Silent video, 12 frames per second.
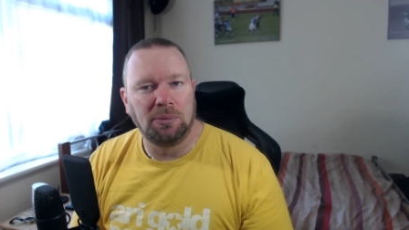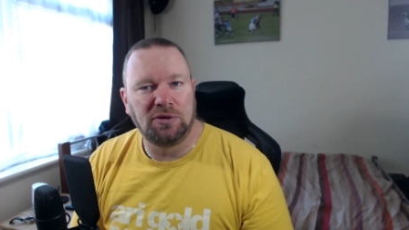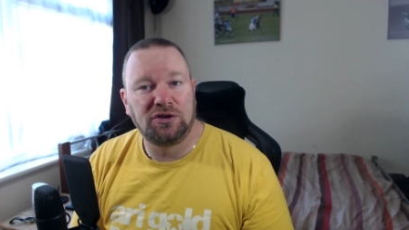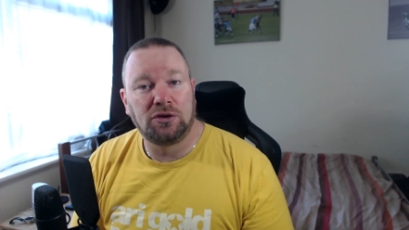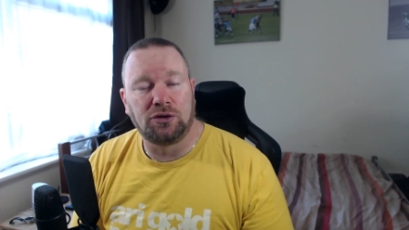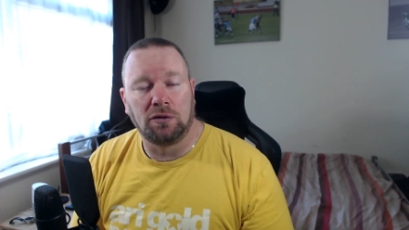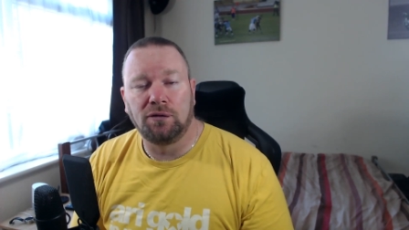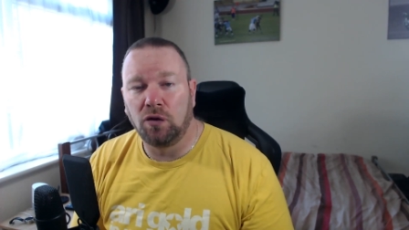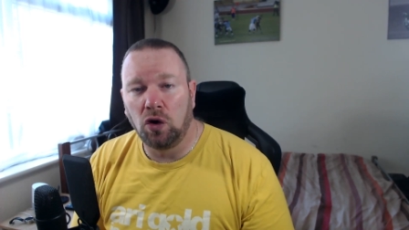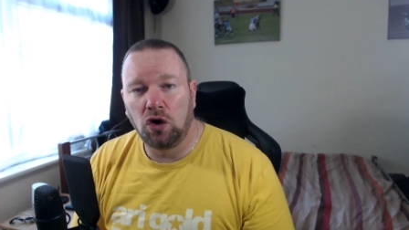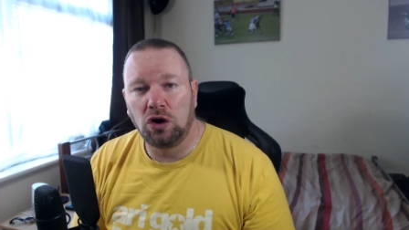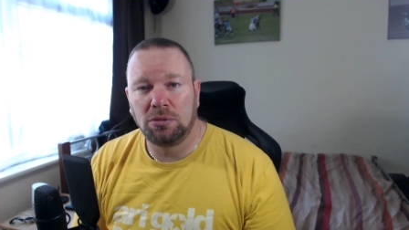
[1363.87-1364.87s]
There is also a
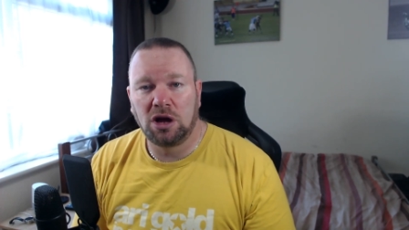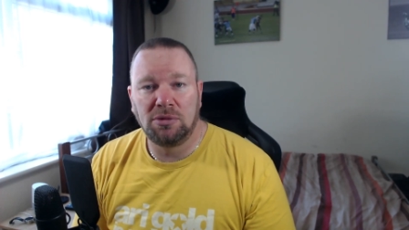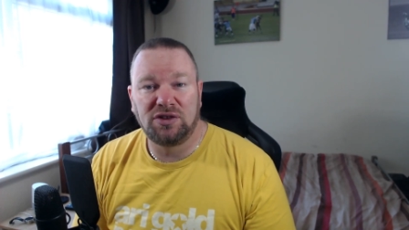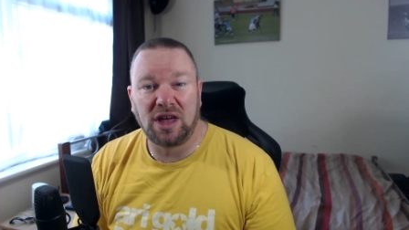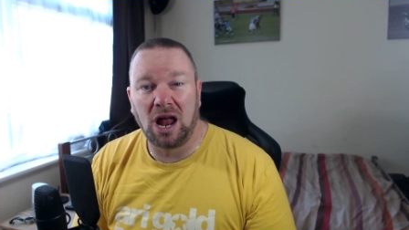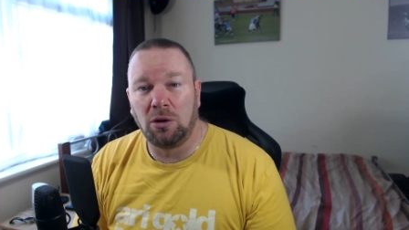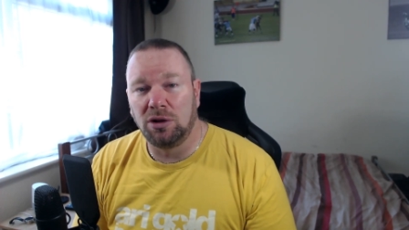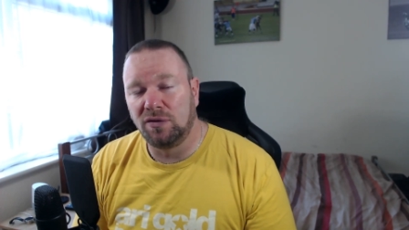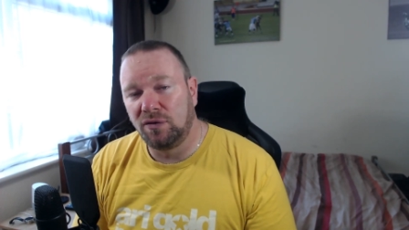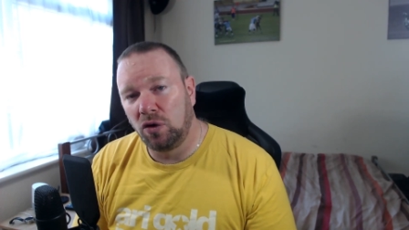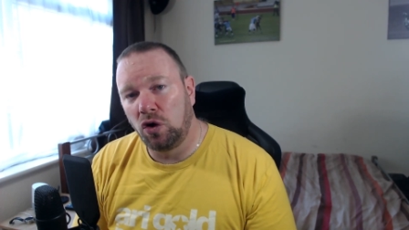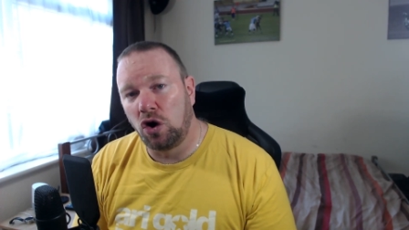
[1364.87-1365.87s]
forum. Come and say hello on the
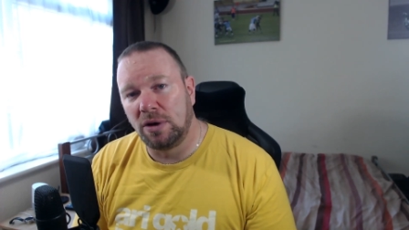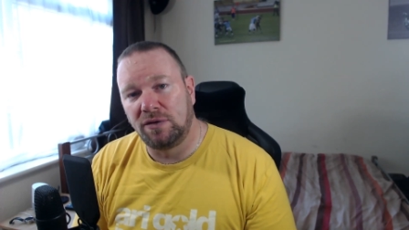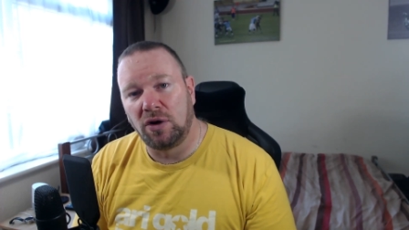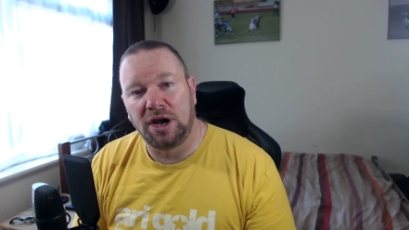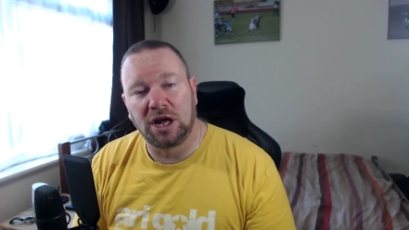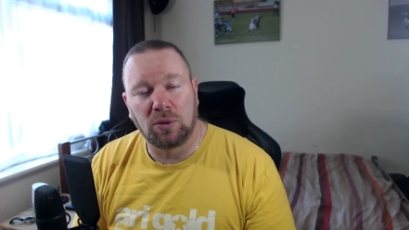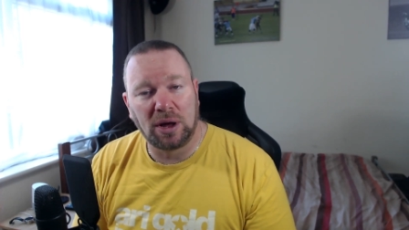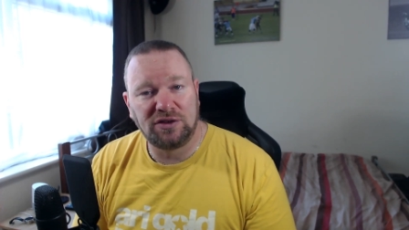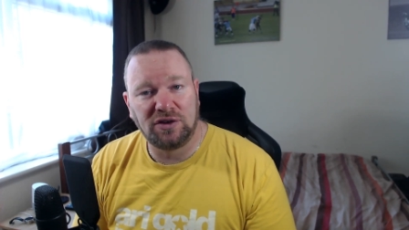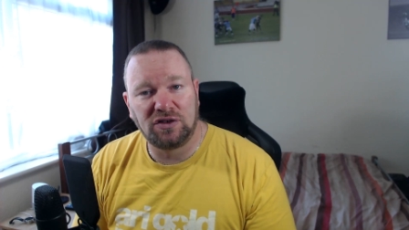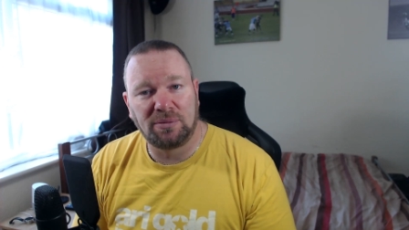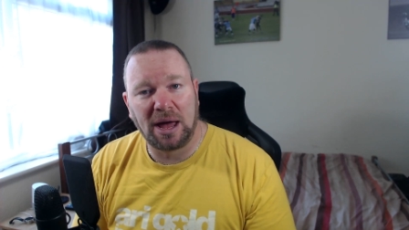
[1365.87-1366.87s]
forum if you've got any
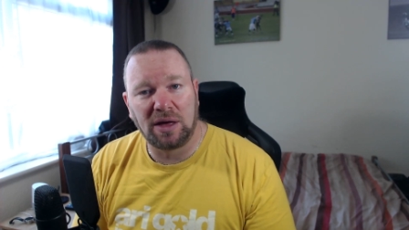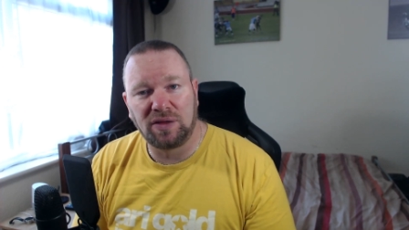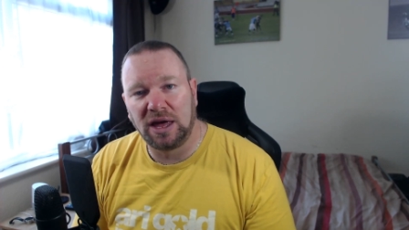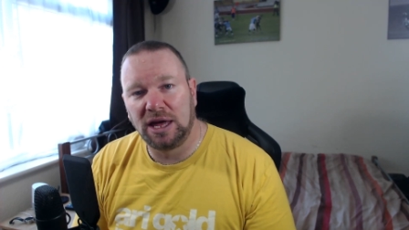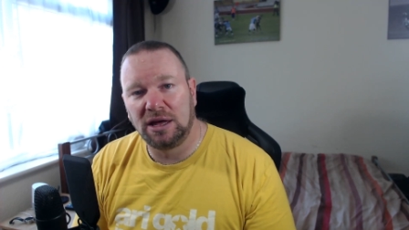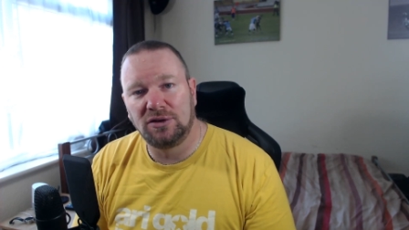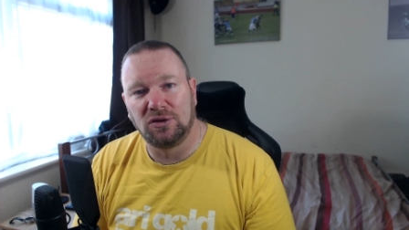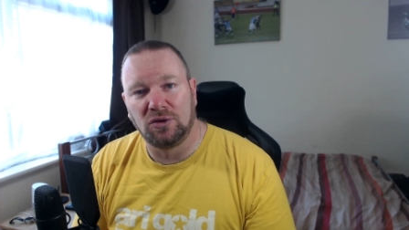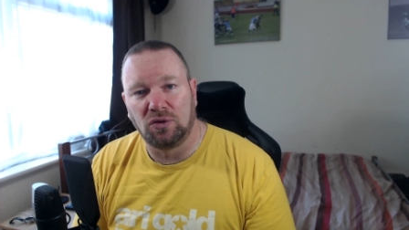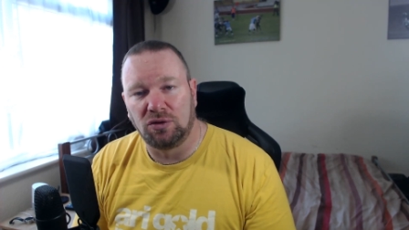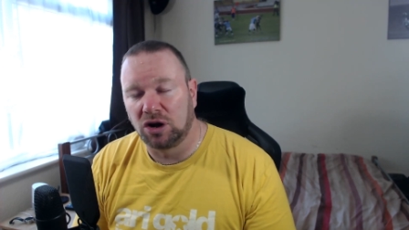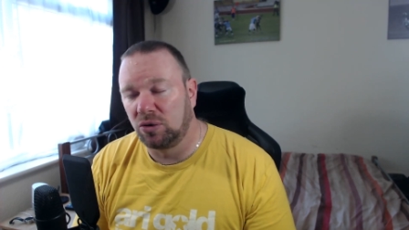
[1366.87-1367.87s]
questions about things,
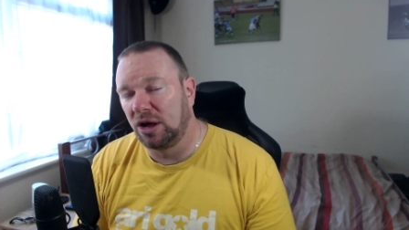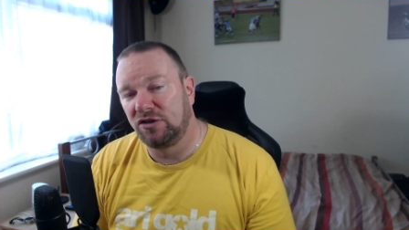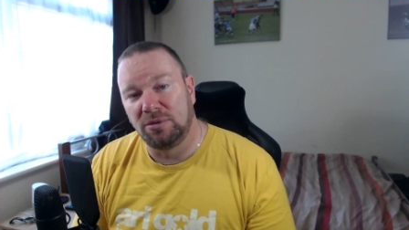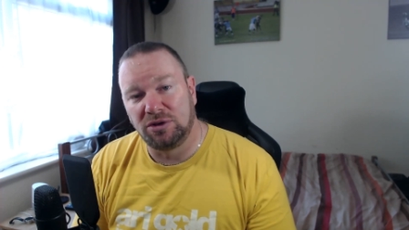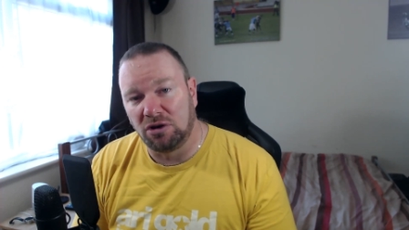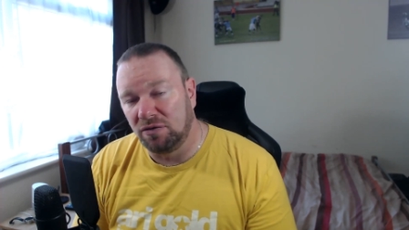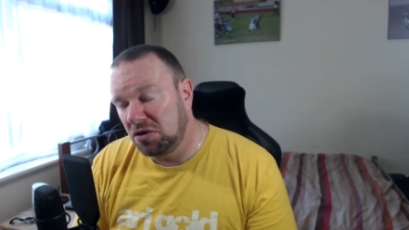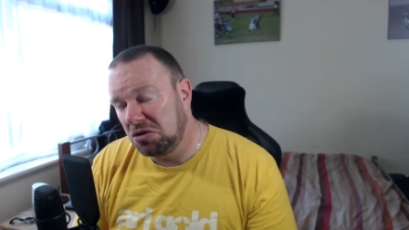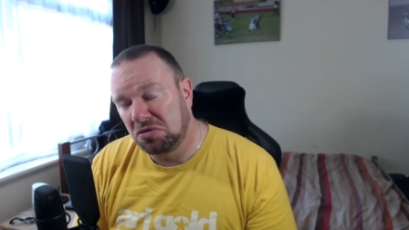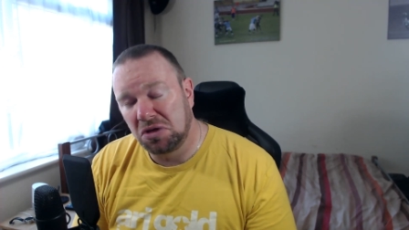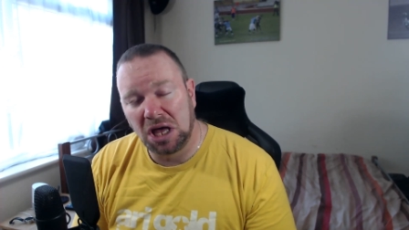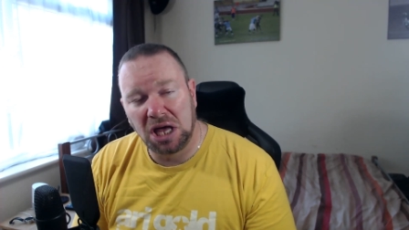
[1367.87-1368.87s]
or request me to
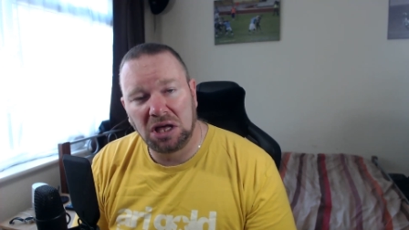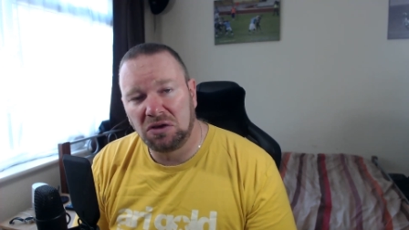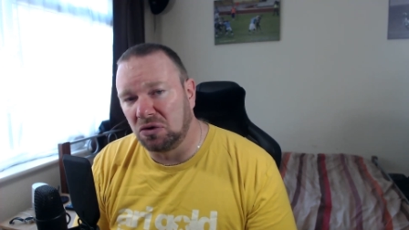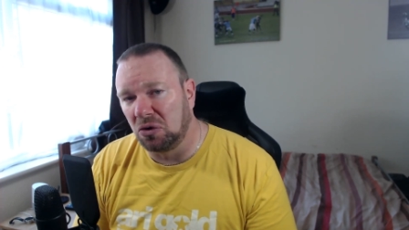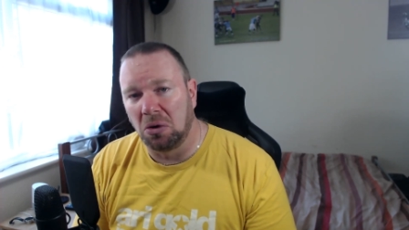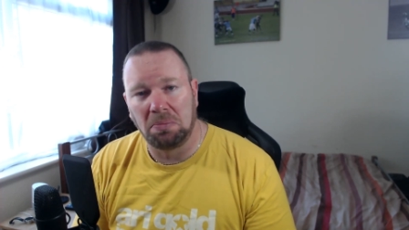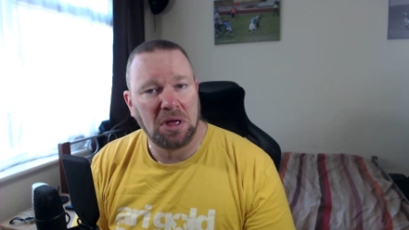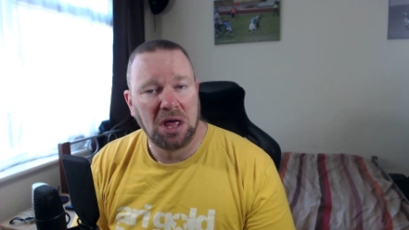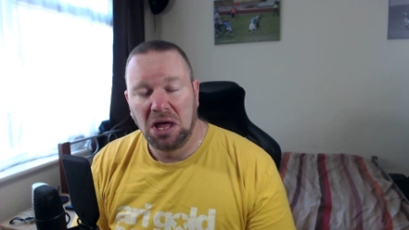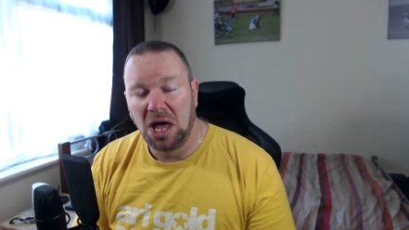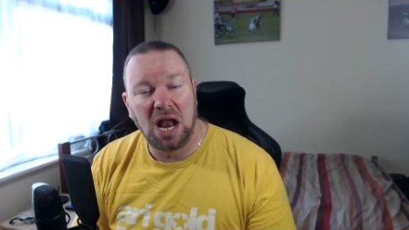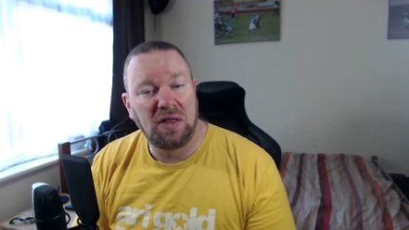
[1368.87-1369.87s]
review things, or
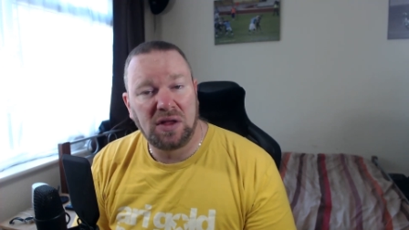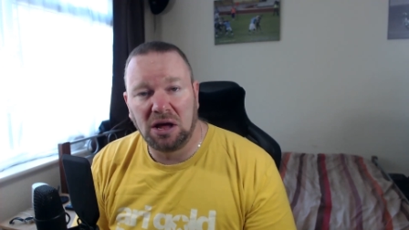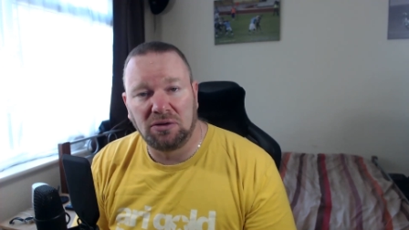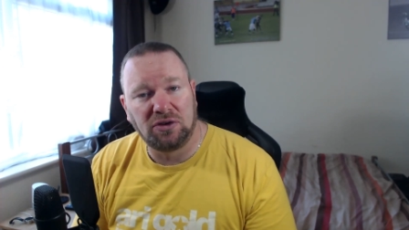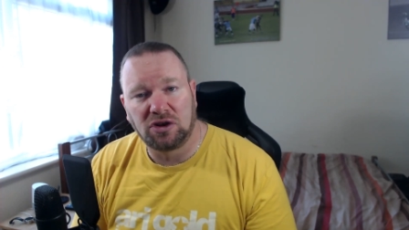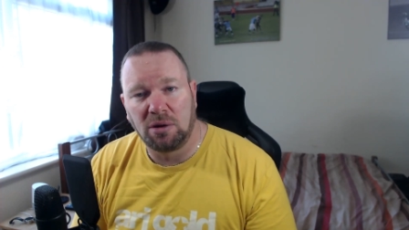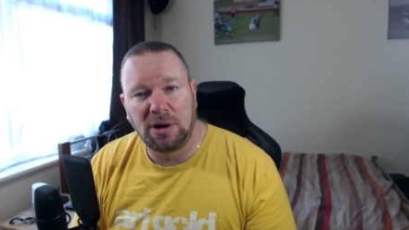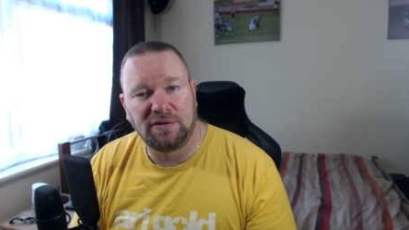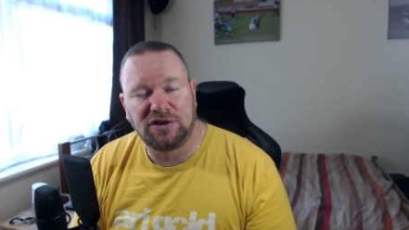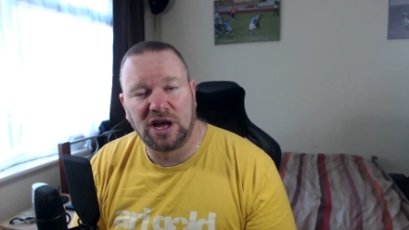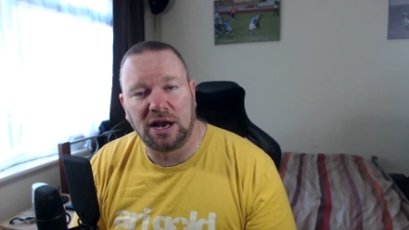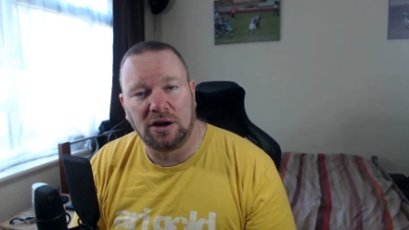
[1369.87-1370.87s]
anything else. Just come and have
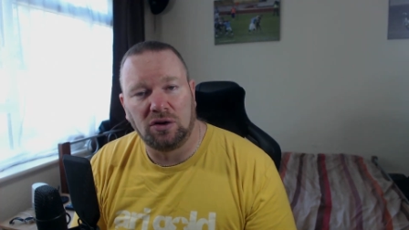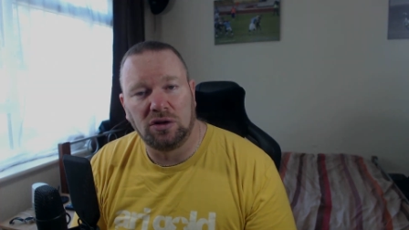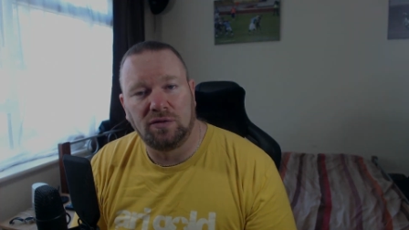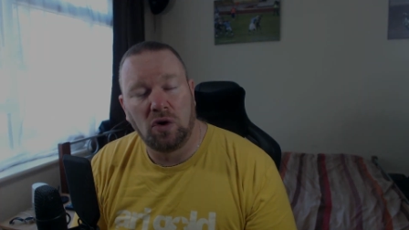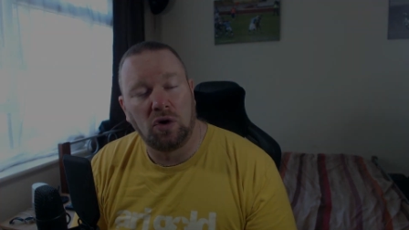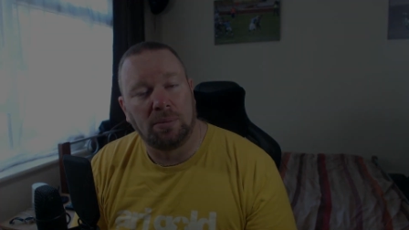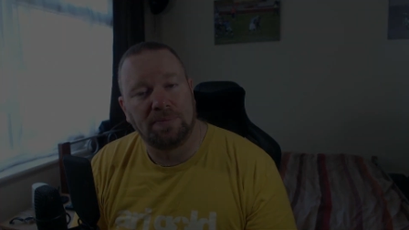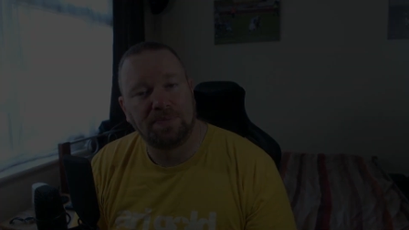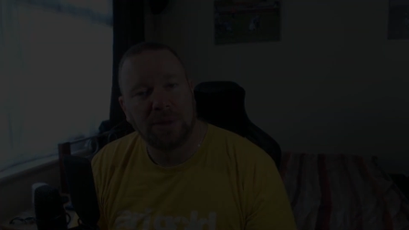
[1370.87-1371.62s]
a chat on the forum.